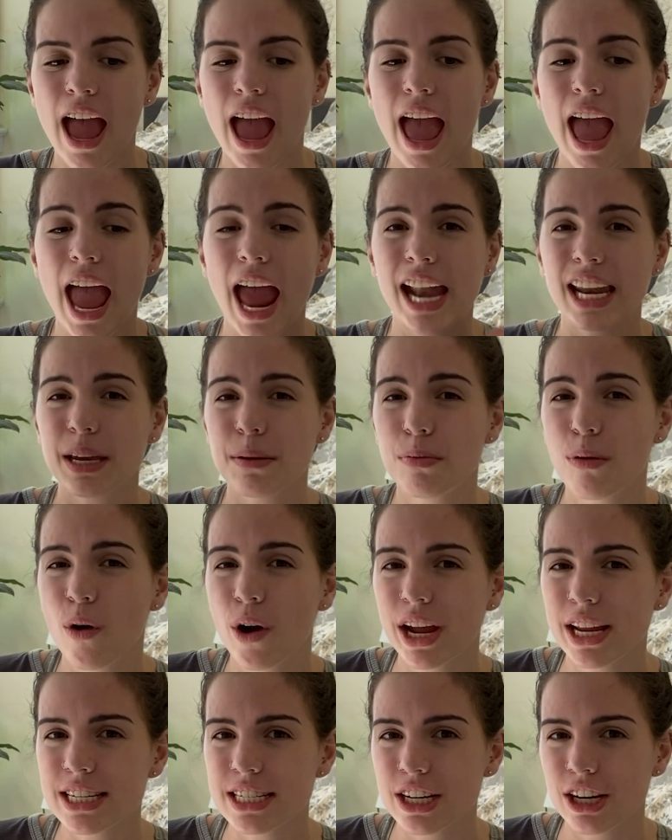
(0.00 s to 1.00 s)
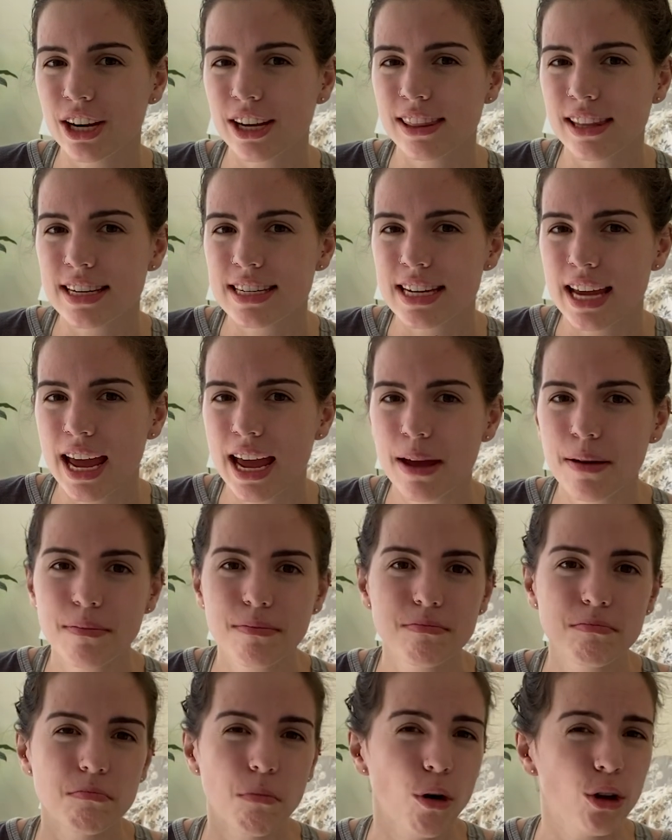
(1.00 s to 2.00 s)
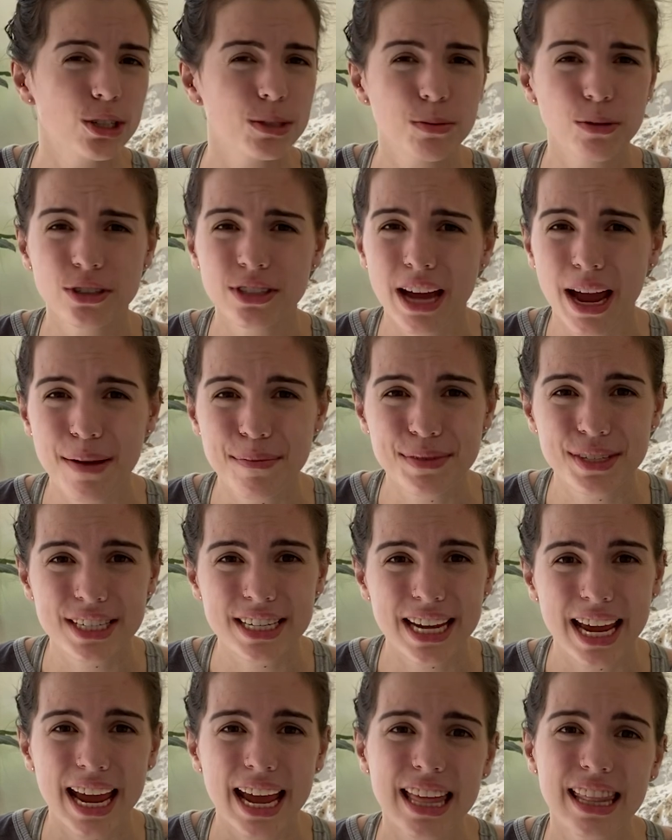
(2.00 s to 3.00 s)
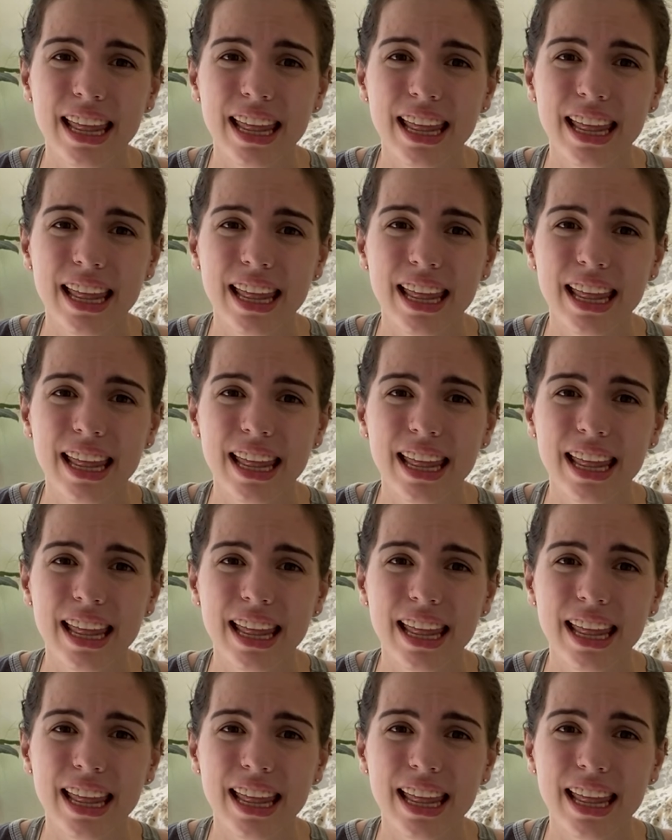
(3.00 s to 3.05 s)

any point during the day, multiple times a day.